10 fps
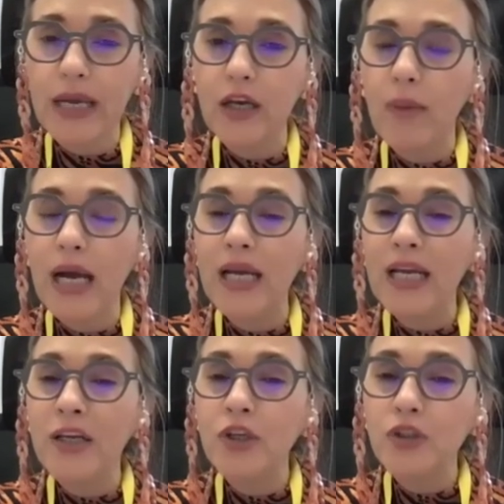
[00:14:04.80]
myeloma,
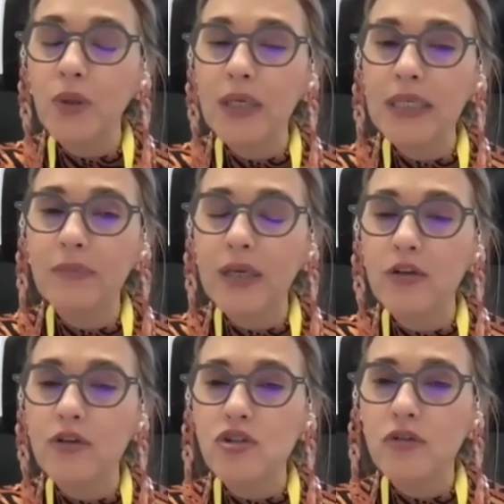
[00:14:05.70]
not only
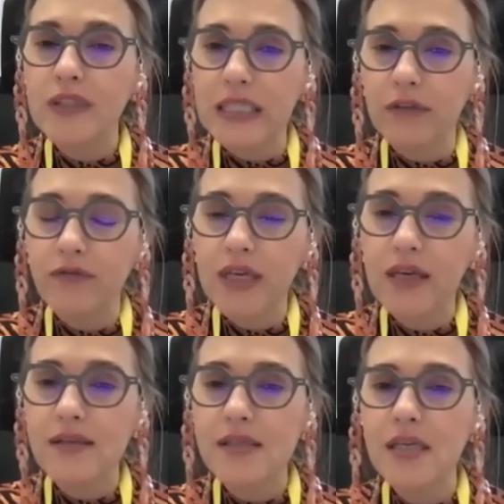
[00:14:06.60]
because of the
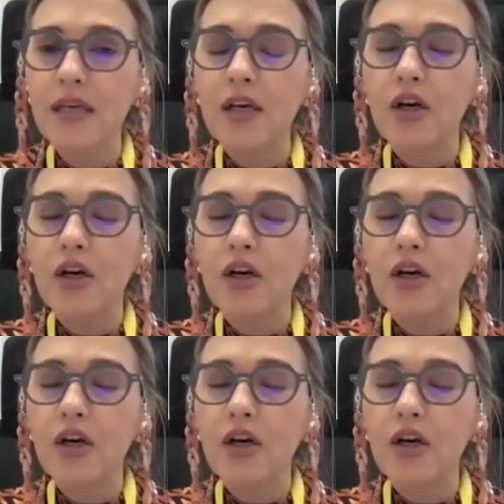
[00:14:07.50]
efficacy